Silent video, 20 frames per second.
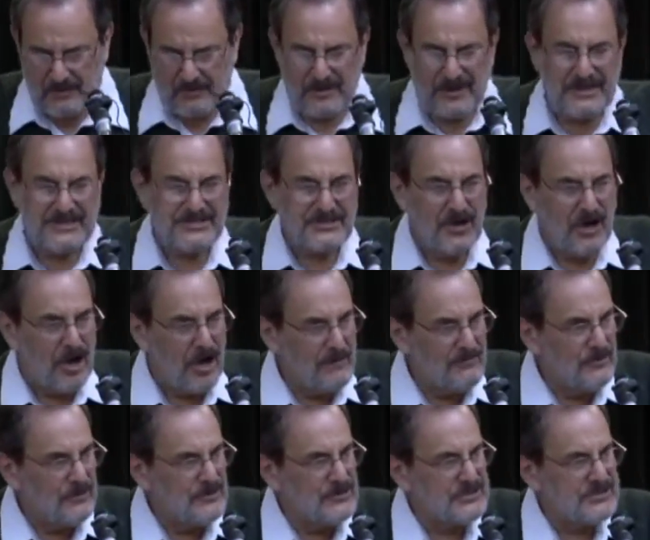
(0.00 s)
when it's
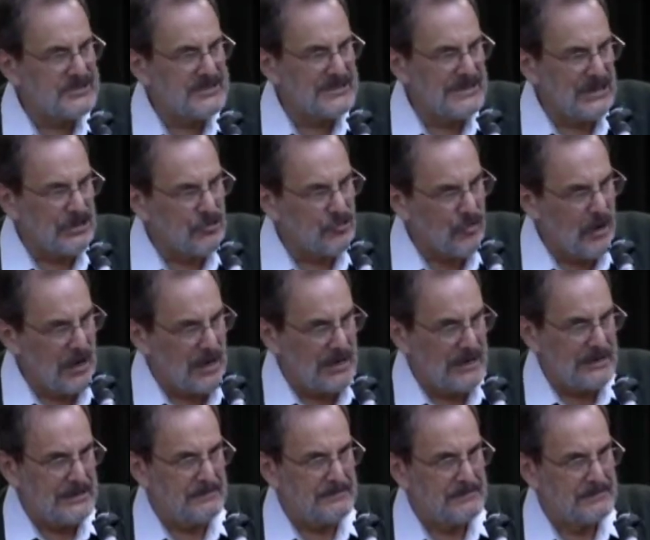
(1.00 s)
almost a
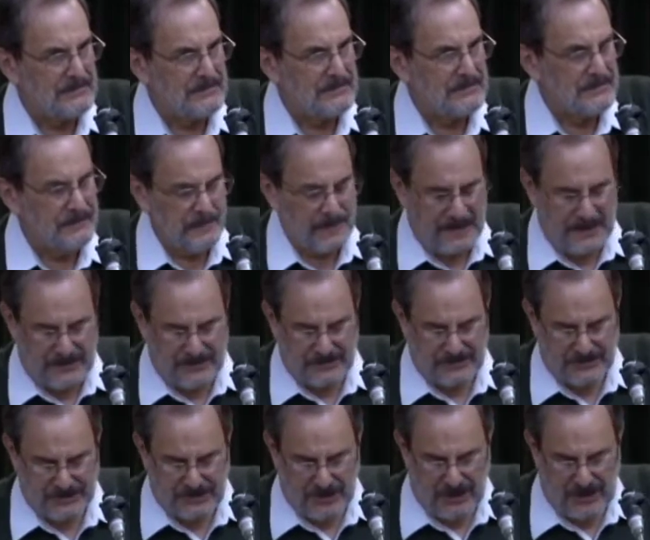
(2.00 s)
crime
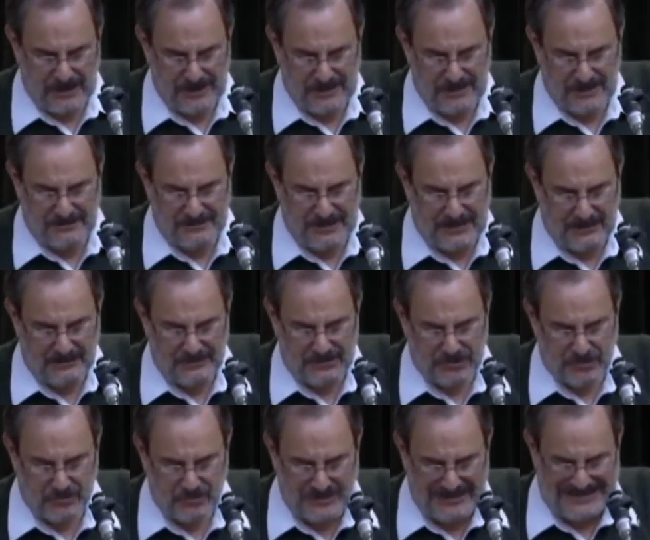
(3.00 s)
to talk
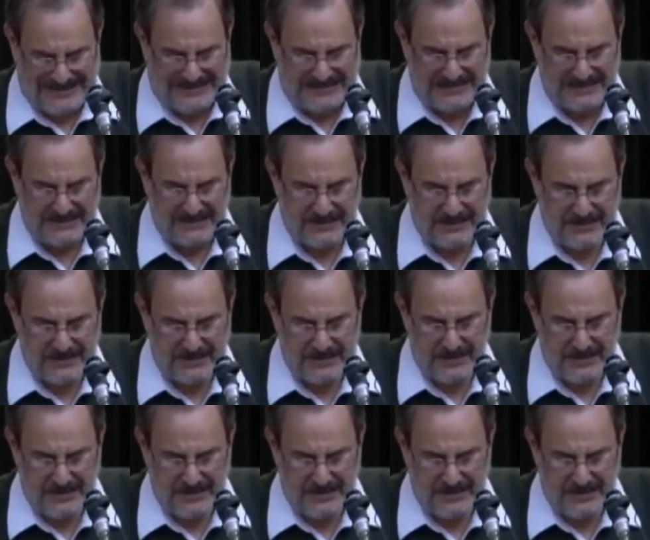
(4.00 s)
about trees